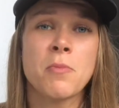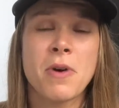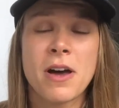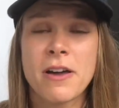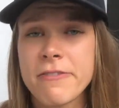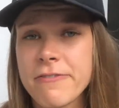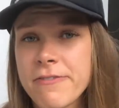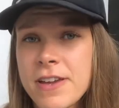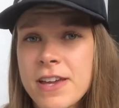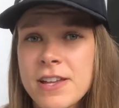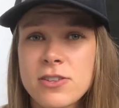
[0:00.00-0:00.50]
on my
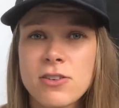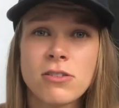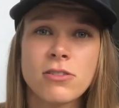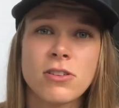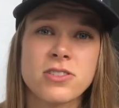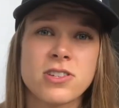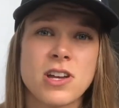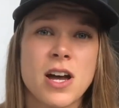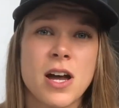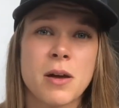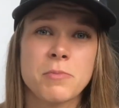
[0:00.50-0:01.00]
feet, all
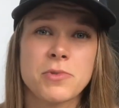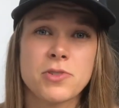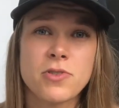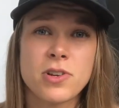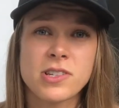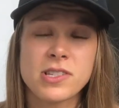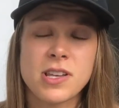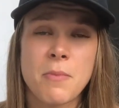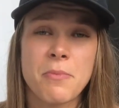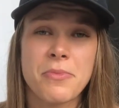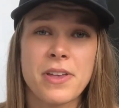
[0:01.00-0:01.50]
the time
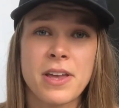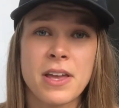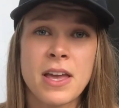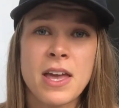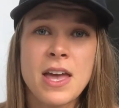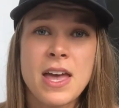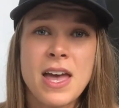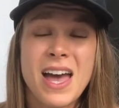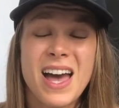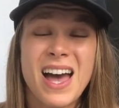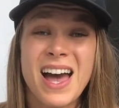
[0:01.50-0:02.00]
doing something.
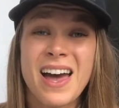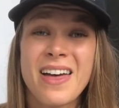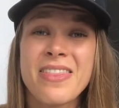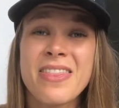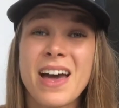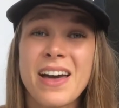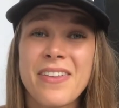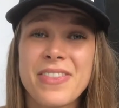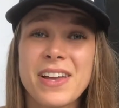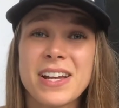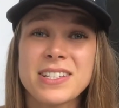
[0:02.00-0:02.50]
And
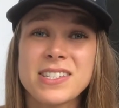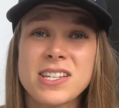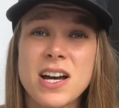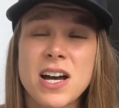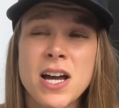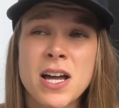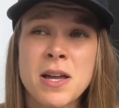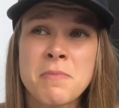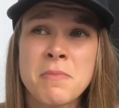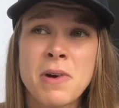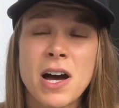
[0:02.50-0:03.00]
at that
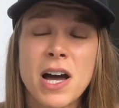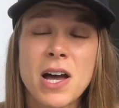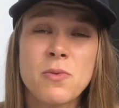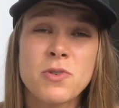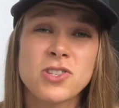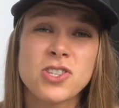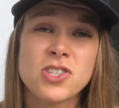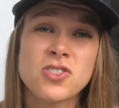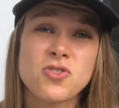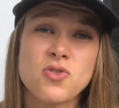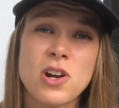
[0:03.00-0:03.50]
time, I
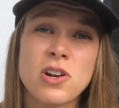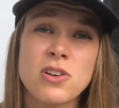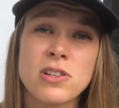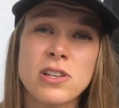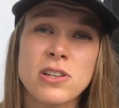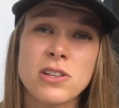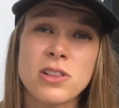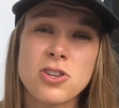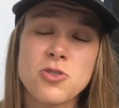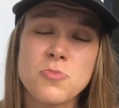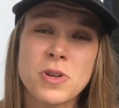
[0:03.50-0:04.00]
was
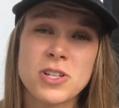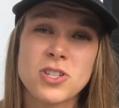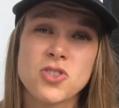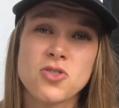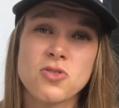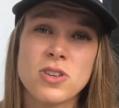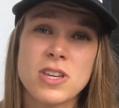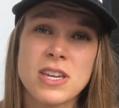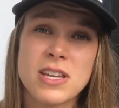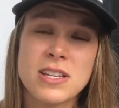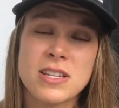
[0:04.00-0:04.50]
struggling a little bit
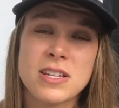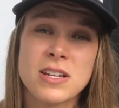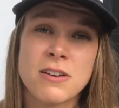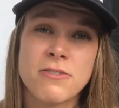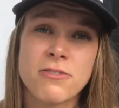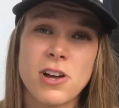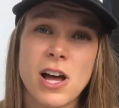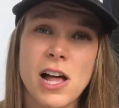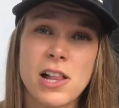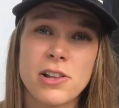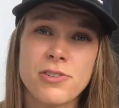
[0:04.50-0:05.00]
to eat
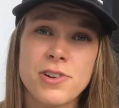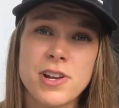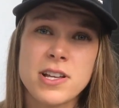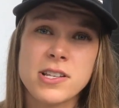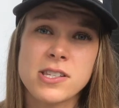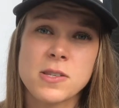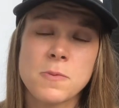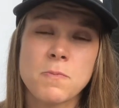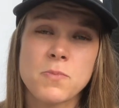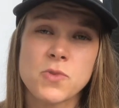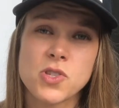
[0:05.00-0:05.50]
enough
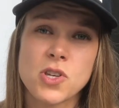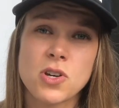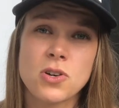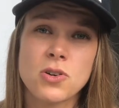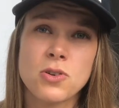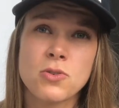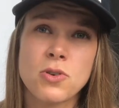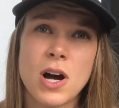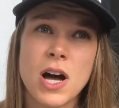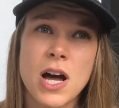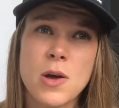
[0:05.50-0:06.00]
calories.
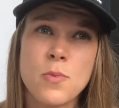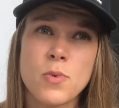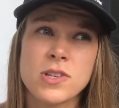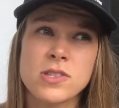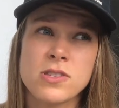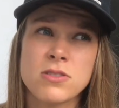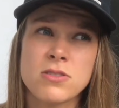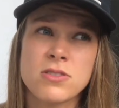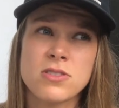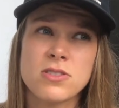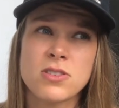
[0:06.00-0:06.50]
So I
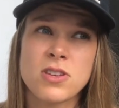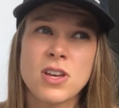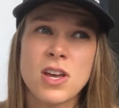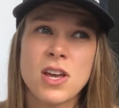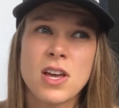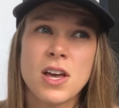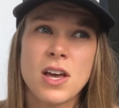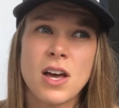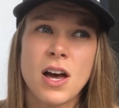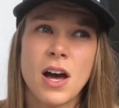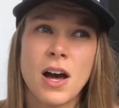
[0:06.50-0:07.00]

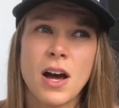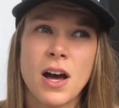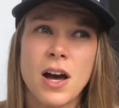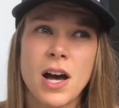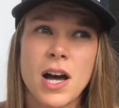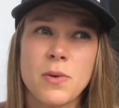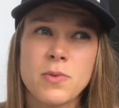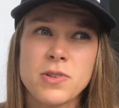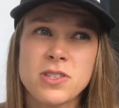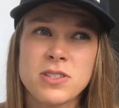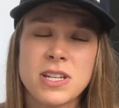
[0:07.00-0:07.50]

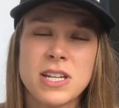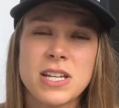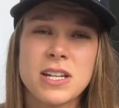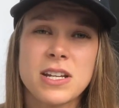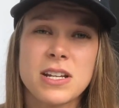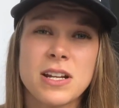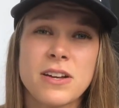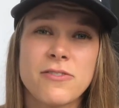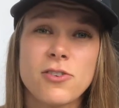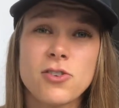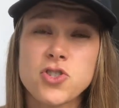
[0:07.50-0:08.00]
wasn't eating
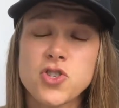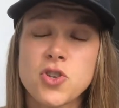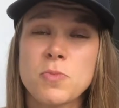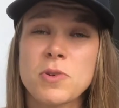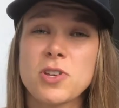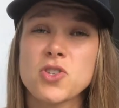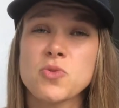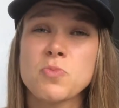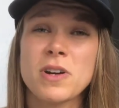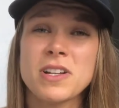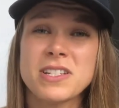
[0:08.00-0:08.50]
enough, also
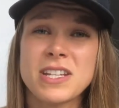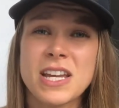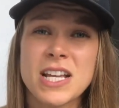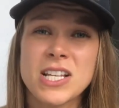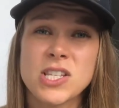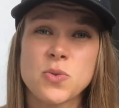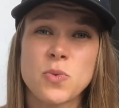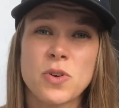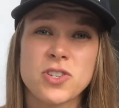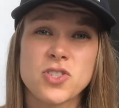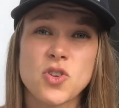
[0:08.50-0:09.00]
because my
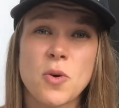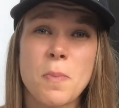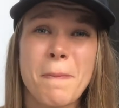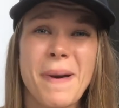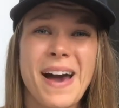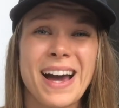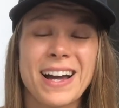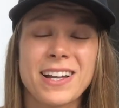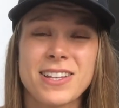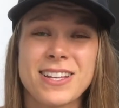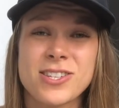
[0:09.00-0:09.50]
days were so
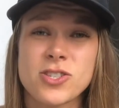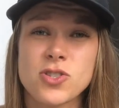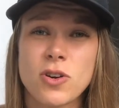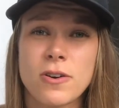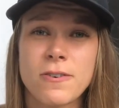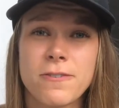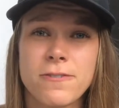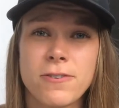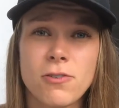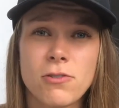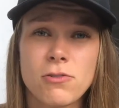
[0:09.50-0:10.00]
packed and so
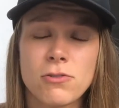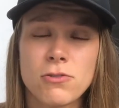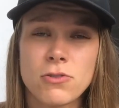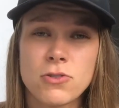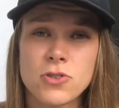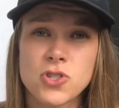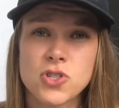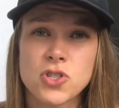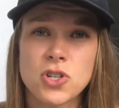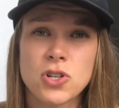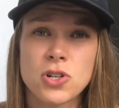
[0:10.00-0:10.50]

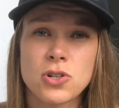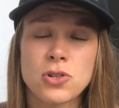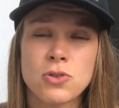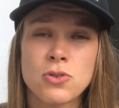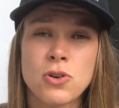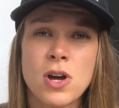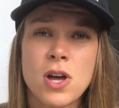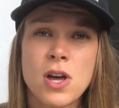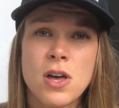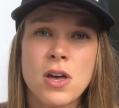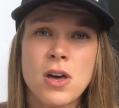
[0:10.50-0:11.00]
full.
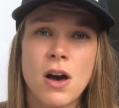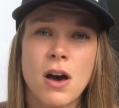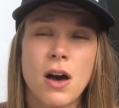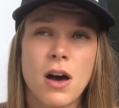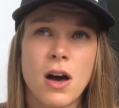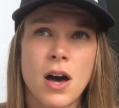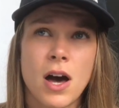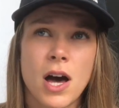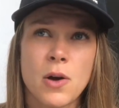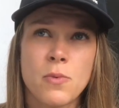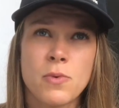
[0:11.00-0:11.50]
So
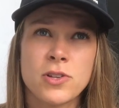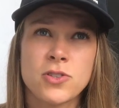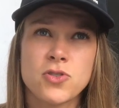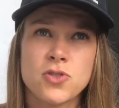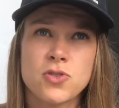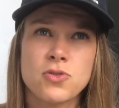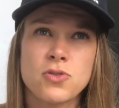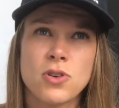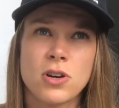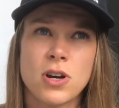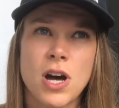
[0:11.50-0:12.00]
I went
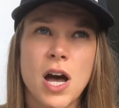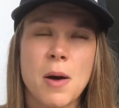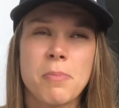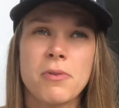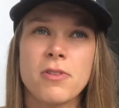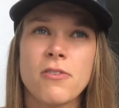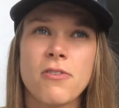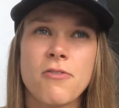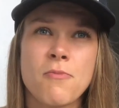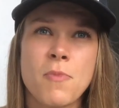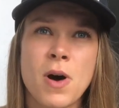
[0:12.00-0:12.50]
through a
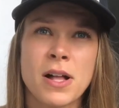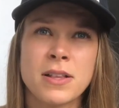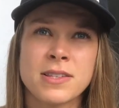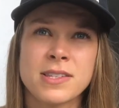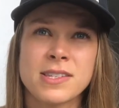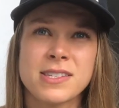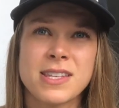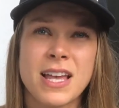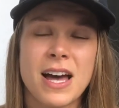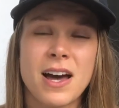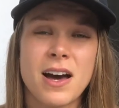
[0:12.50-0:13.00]
couple of
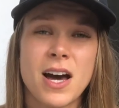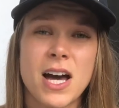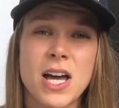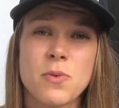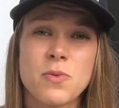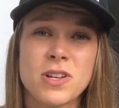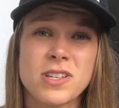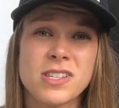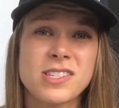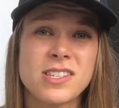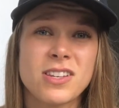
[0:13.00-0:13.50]
months that I
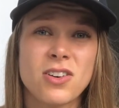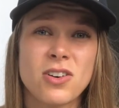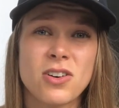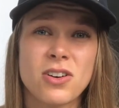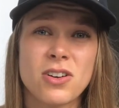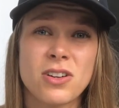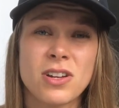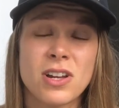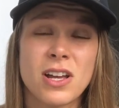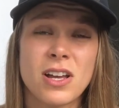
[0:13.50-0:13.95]
was on